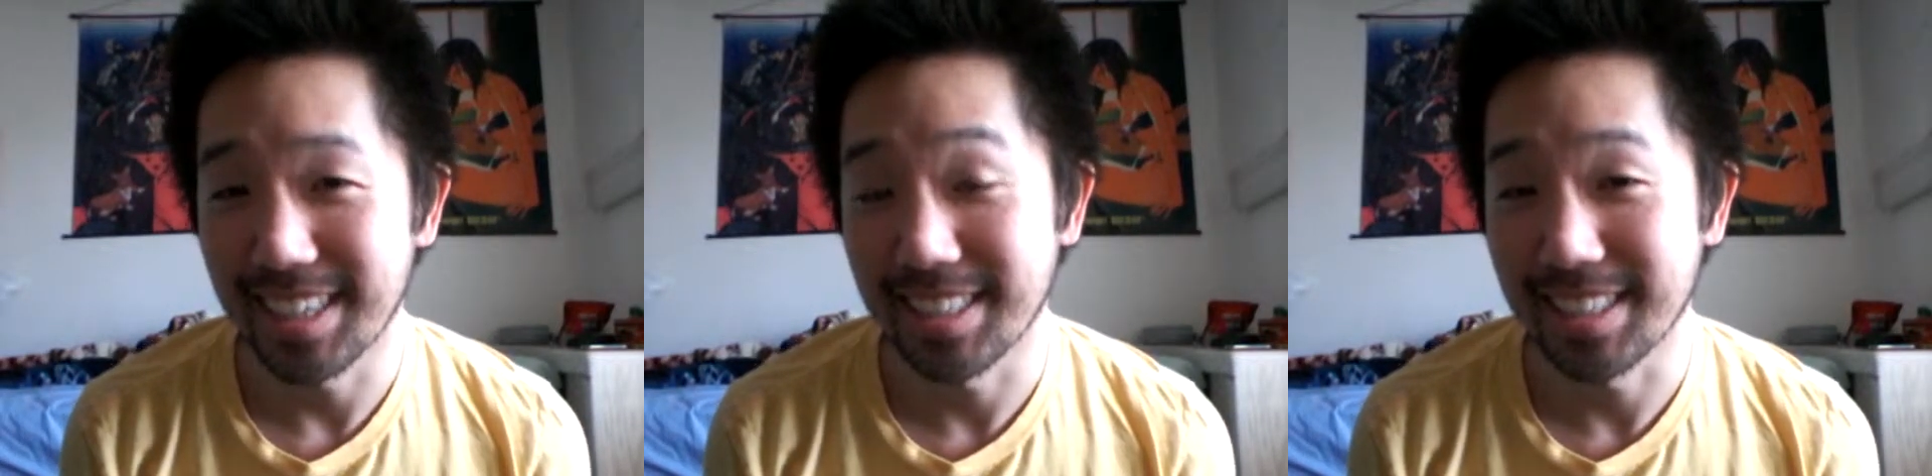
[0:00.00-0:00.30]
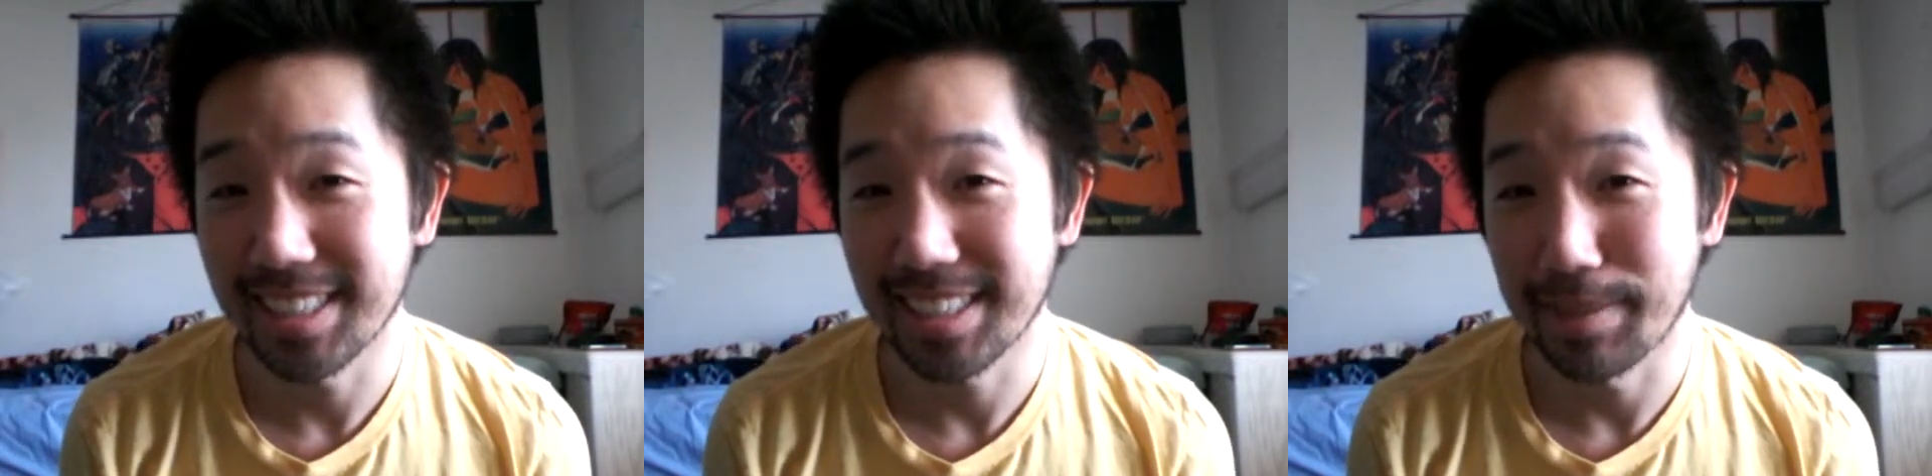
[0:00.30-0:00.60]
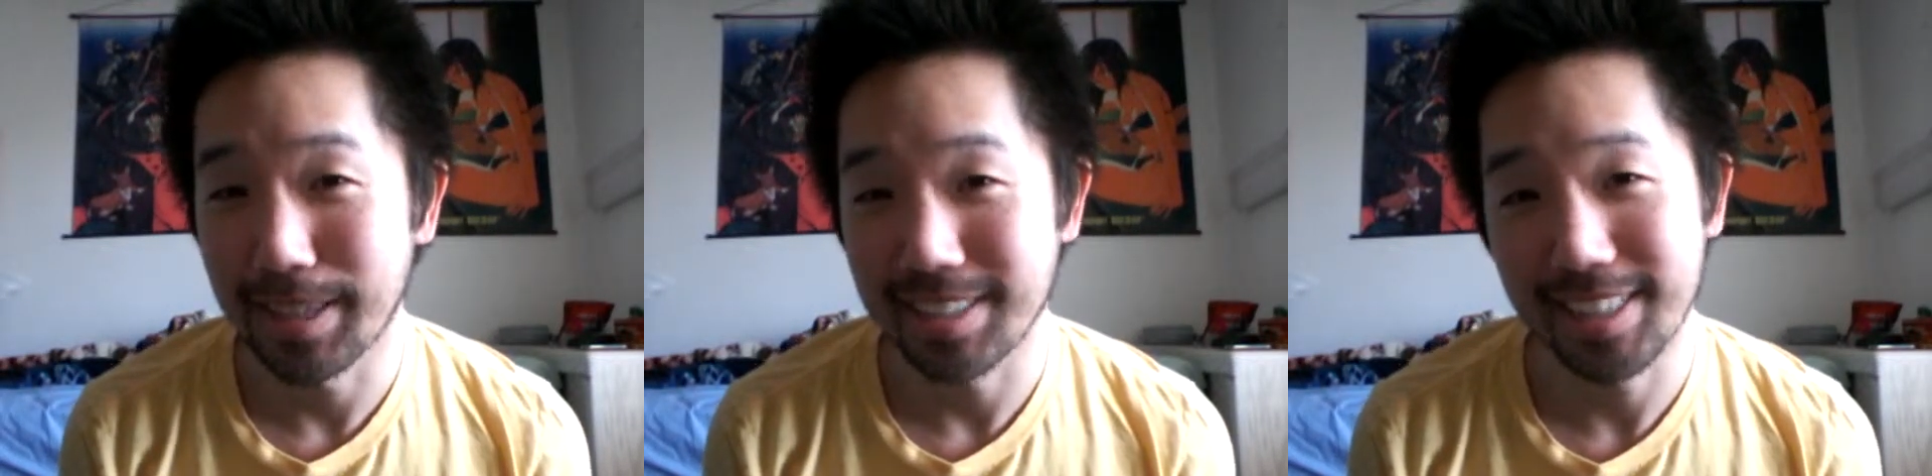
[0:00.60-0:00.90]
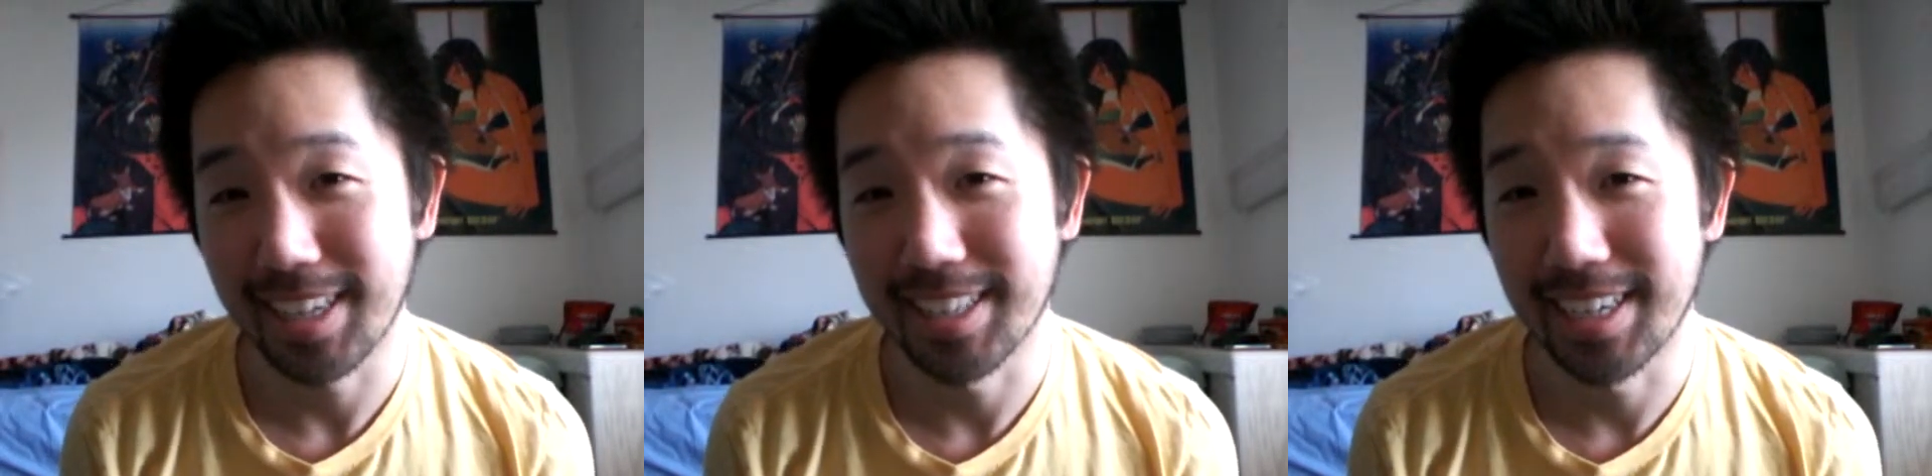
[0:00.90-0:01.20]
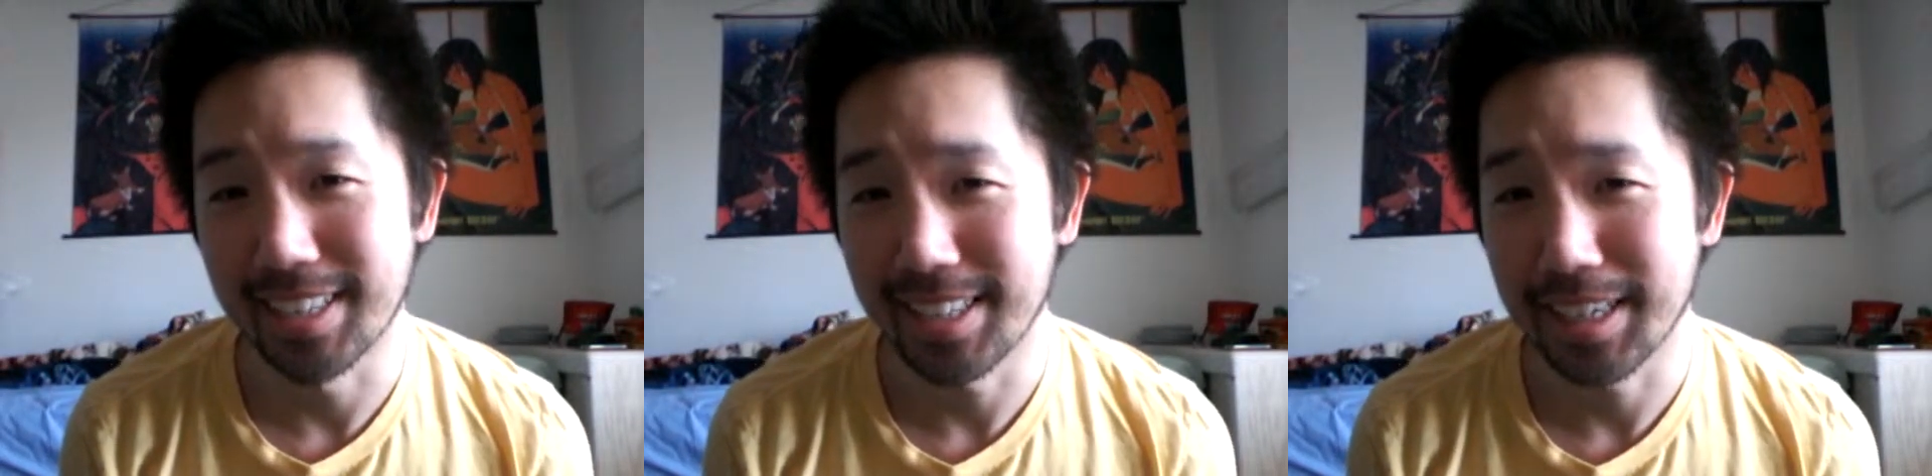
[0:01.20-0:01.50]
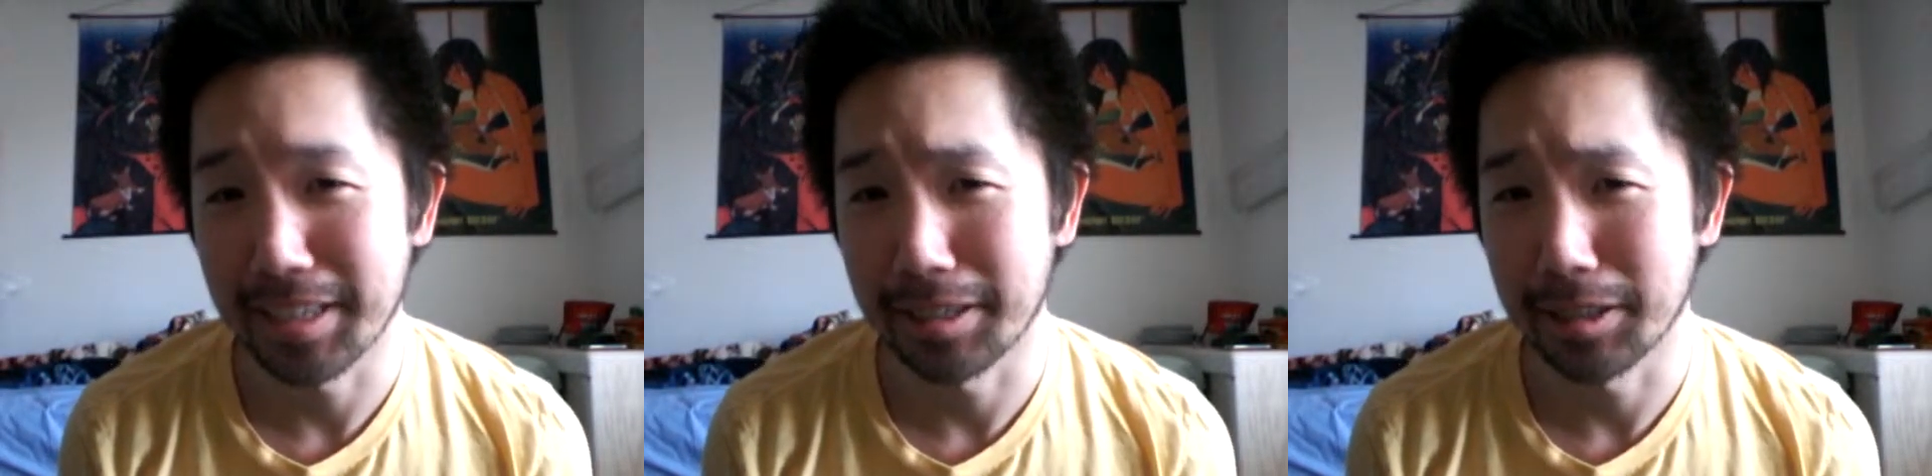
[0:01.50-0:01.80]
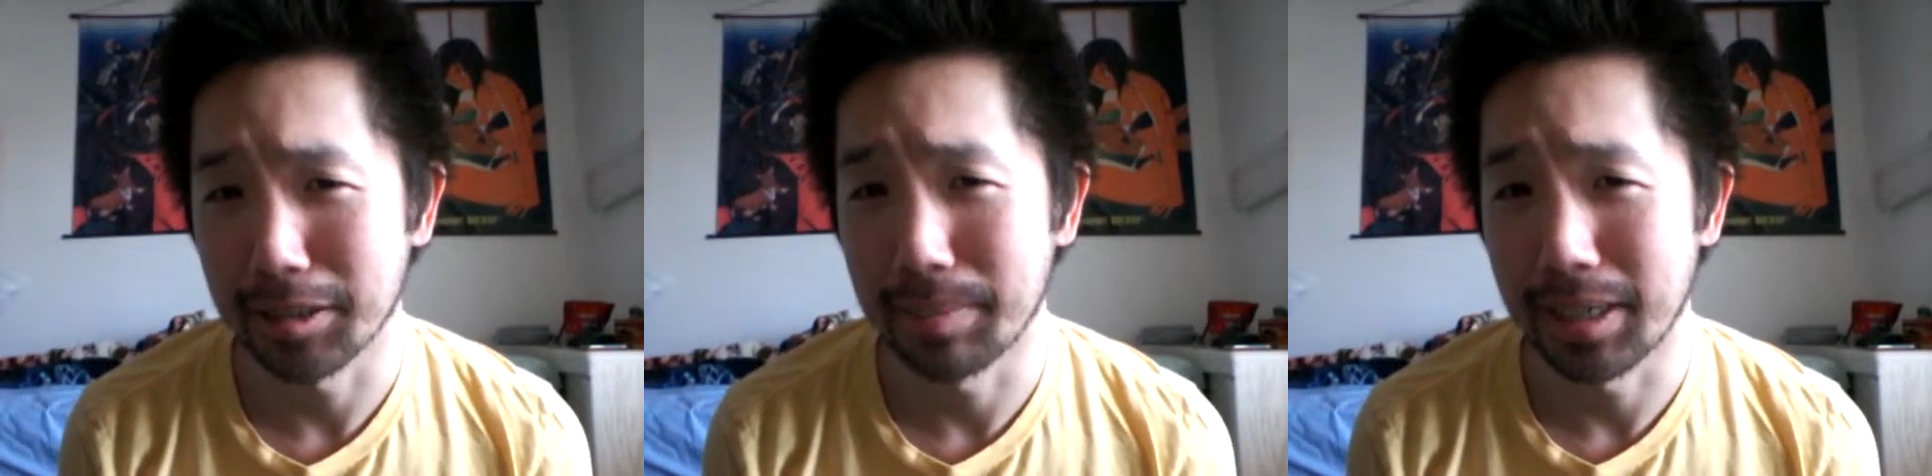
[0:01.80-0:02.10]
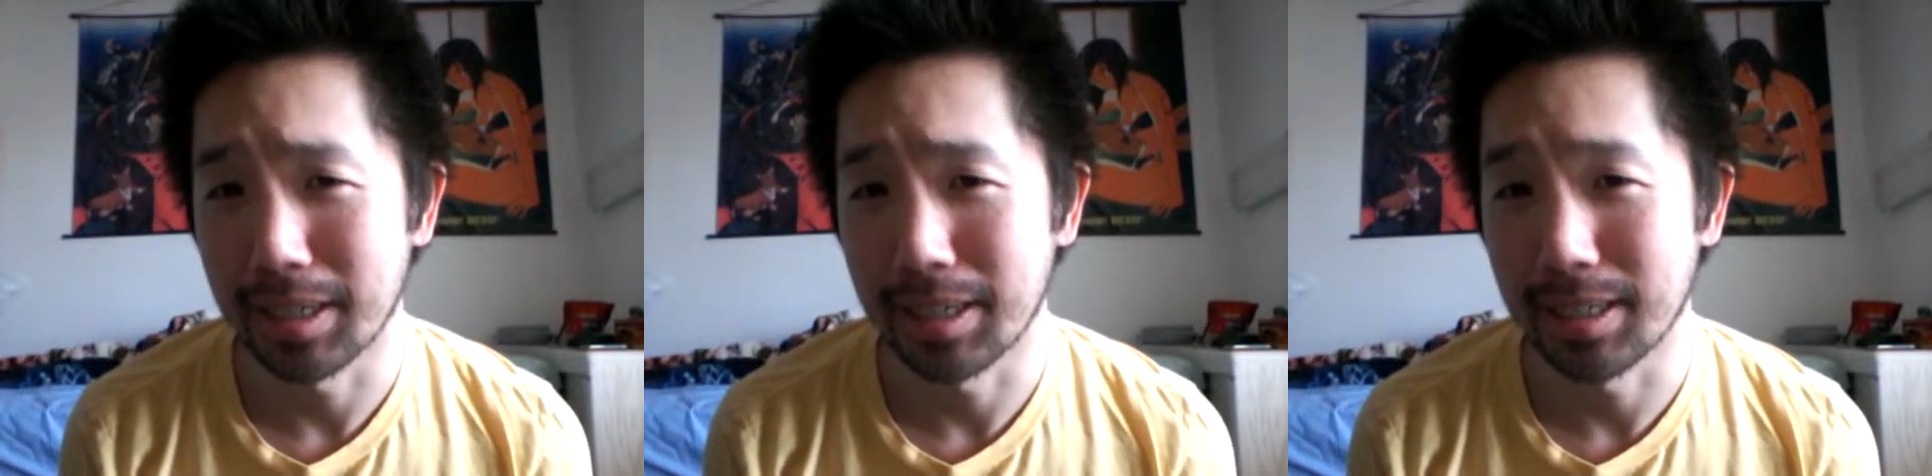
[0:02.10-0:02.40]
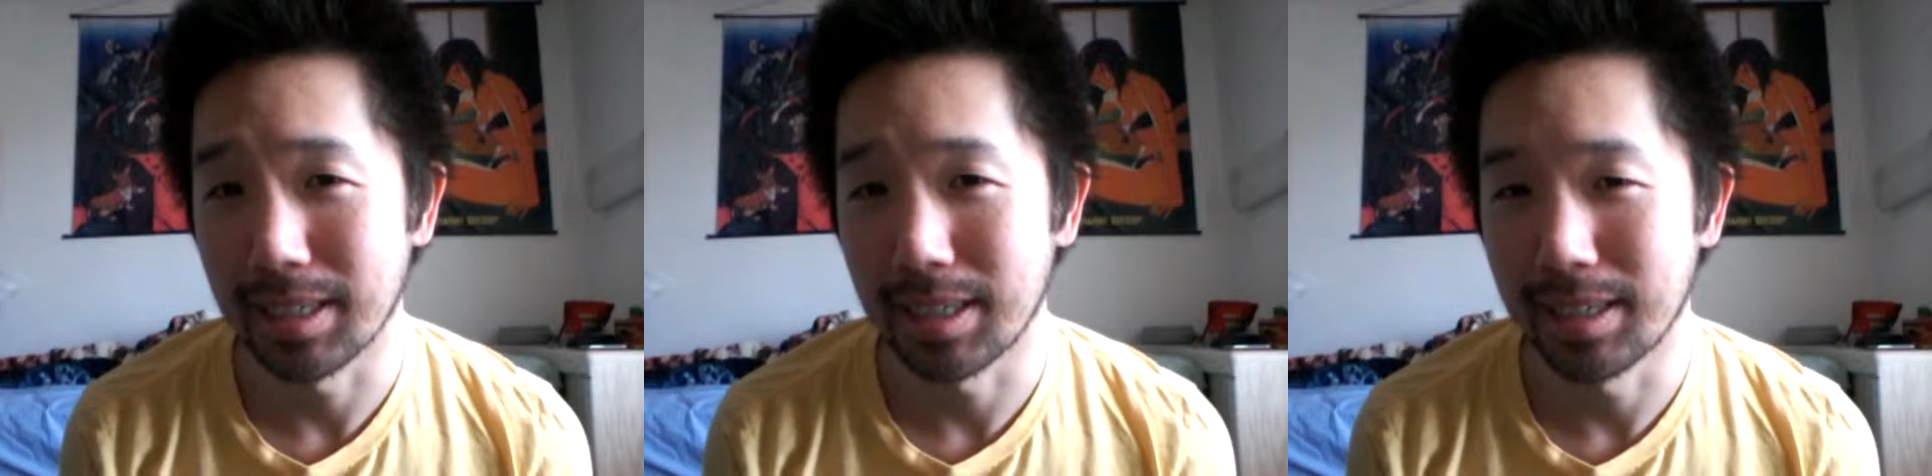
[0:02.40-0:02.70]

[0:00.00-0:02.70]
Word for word: just about to slide downstairs, but,